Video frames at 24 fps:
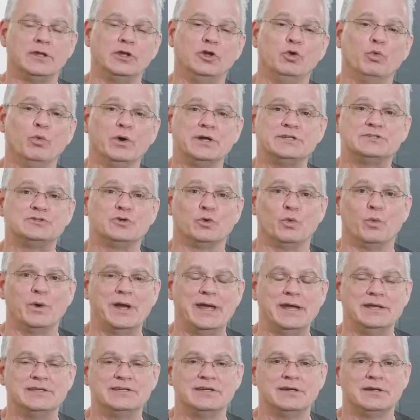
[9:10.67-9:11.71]
You want to
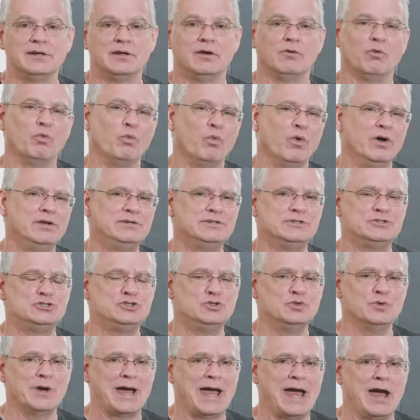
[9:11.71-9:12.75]
wait 1 to
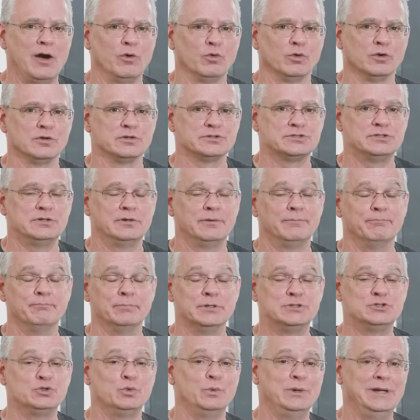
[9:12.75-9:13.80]
2 hours
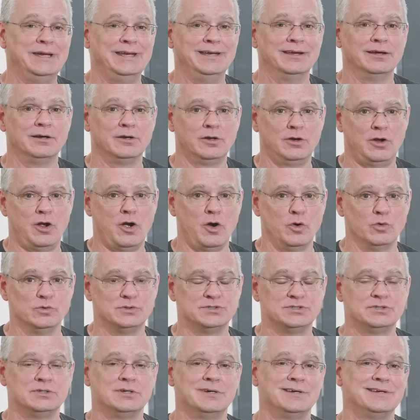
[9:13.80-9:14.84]
between
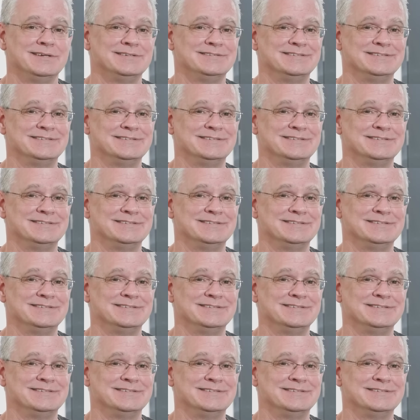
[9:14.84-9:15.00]
coats